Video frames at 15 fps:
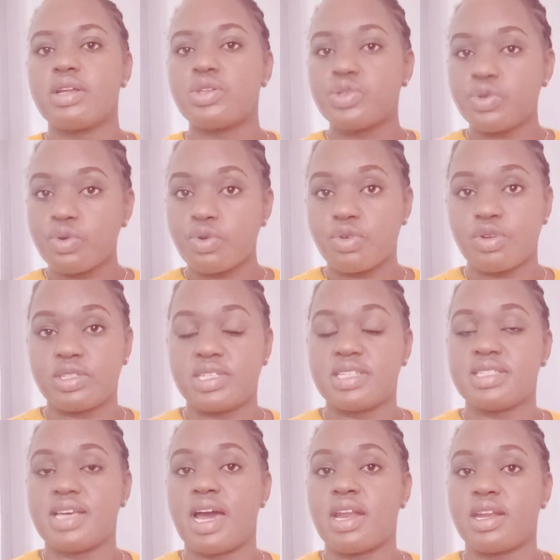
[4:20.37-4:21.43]
2
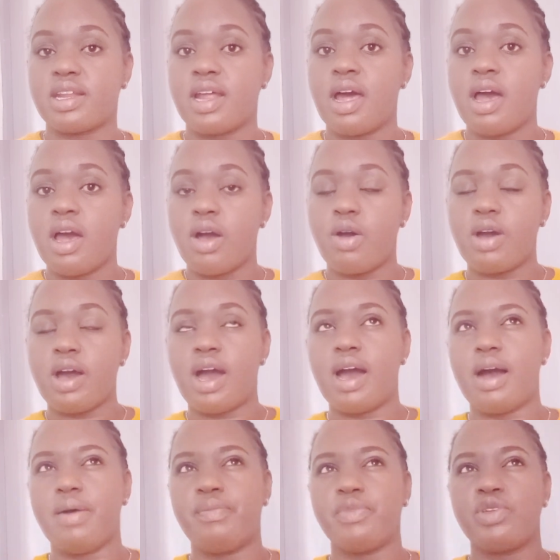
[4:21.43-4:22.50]
crochets are,
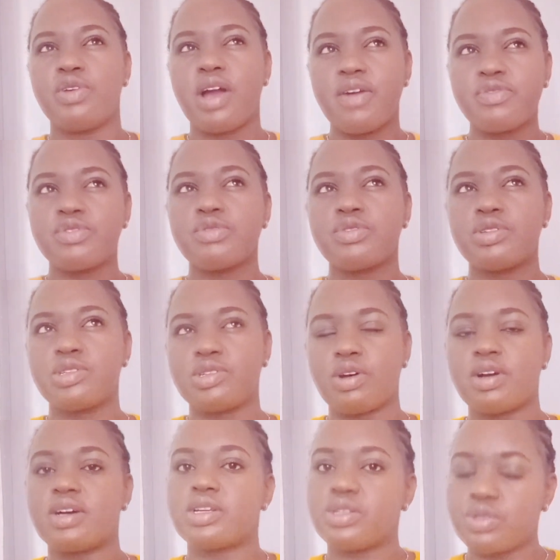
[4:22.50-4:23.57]
you have to
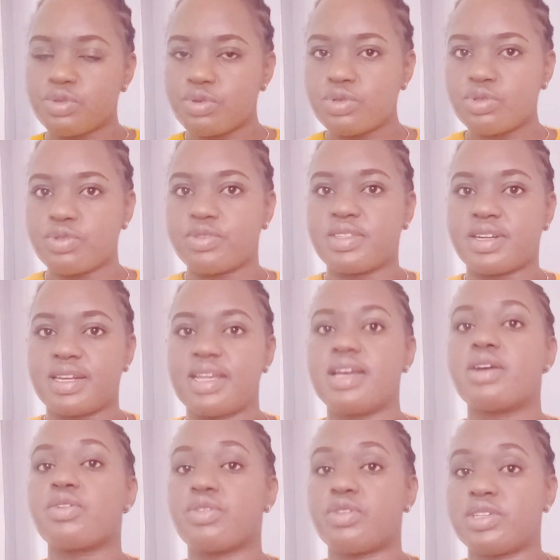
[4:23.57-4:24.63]
stock 2 to 3
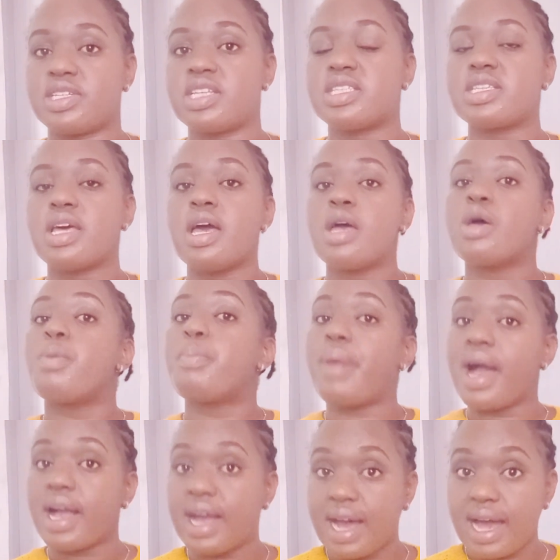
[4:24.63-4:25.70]
crochets
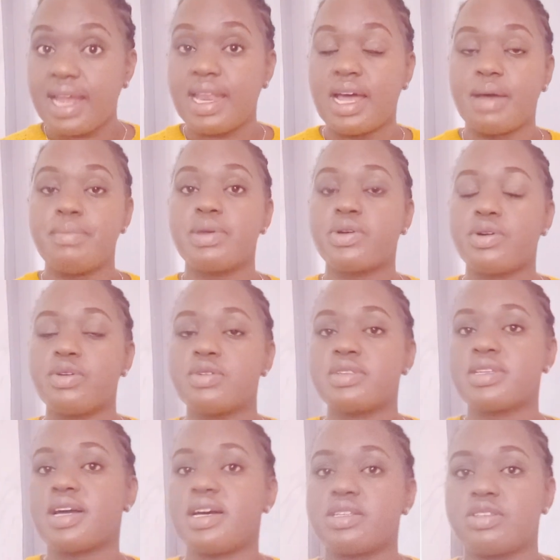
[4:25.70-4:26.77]
per color, because
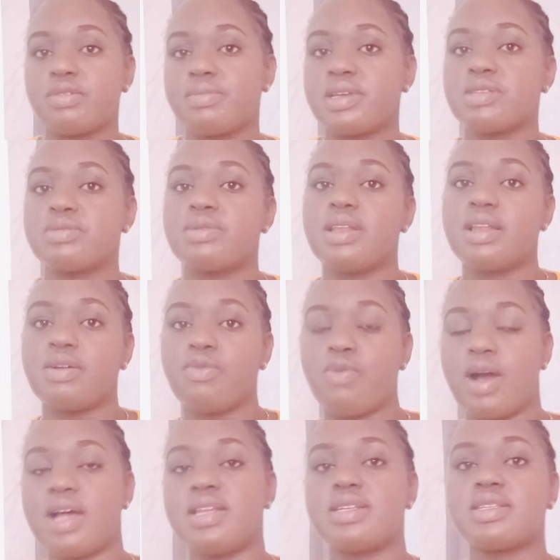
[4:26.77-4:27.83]
customers will
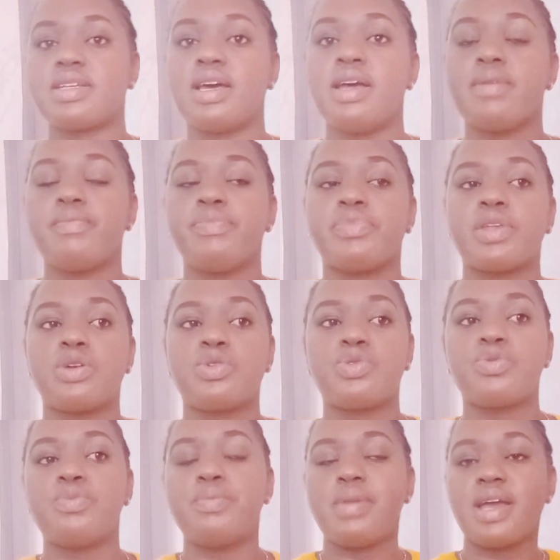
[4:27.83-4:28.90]
want
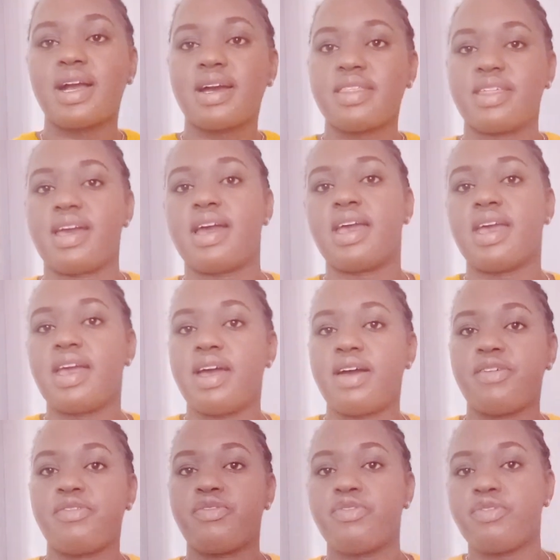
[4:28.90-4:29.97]
to make their
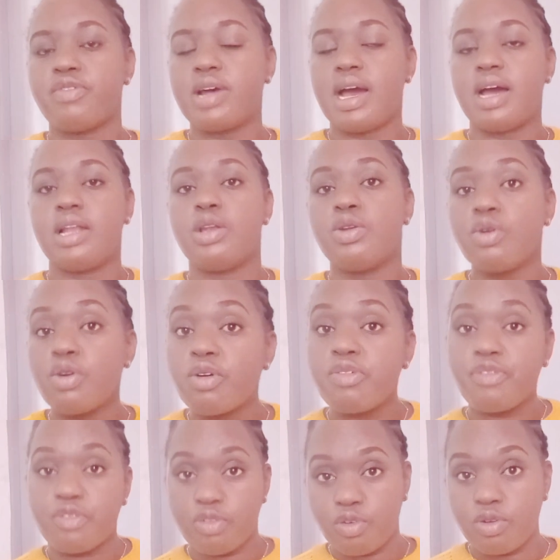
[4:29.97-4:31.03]
hair look
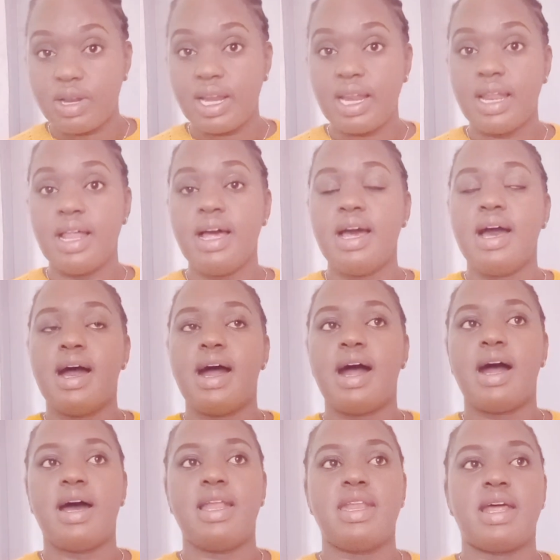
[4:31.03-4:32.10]
full,
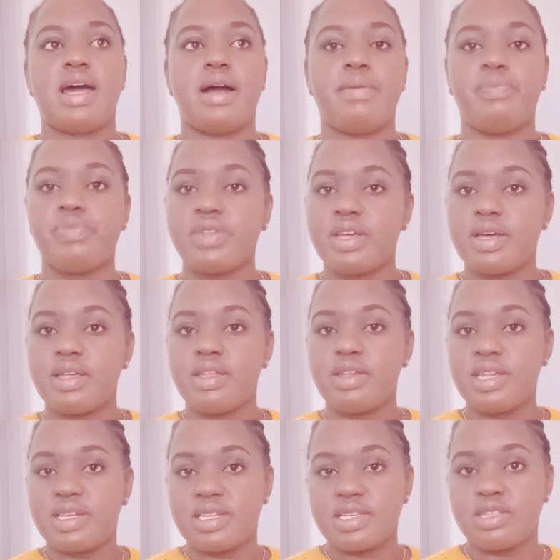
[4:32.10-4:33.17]
and
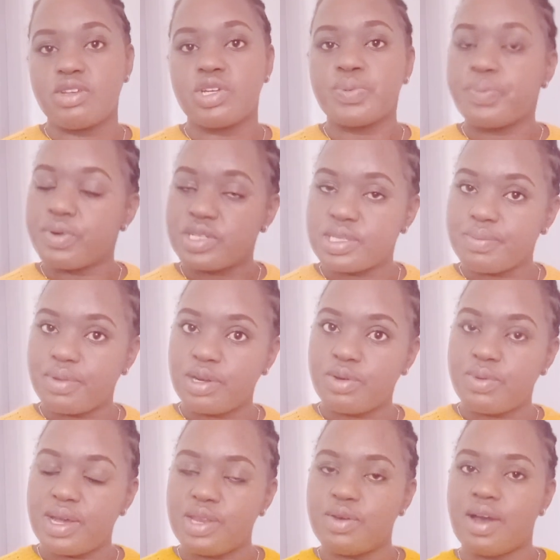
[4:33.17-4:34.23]
it is not possible
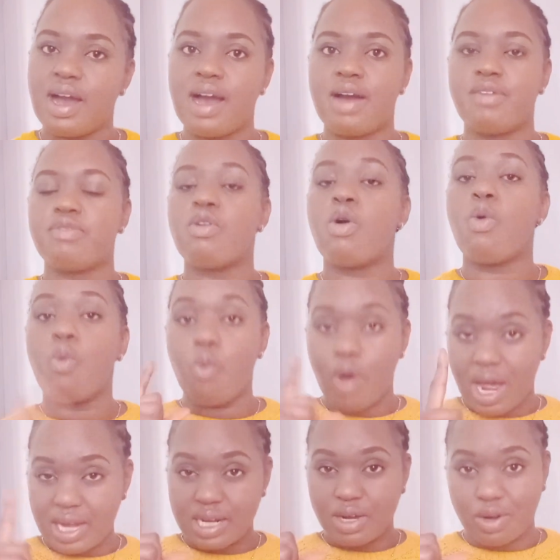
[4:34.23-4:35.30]
when you have
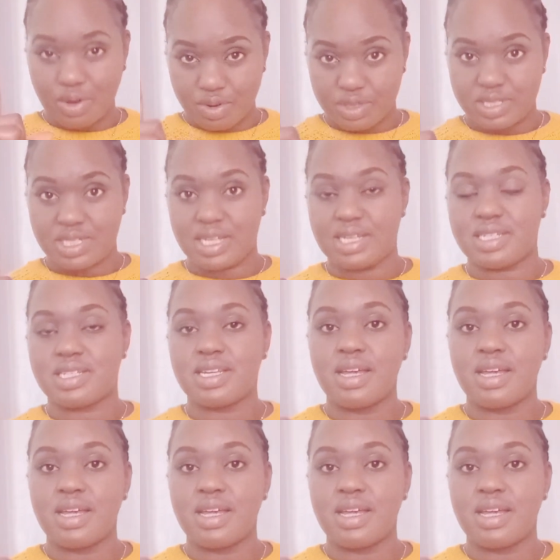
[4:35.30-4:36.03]
1 crochet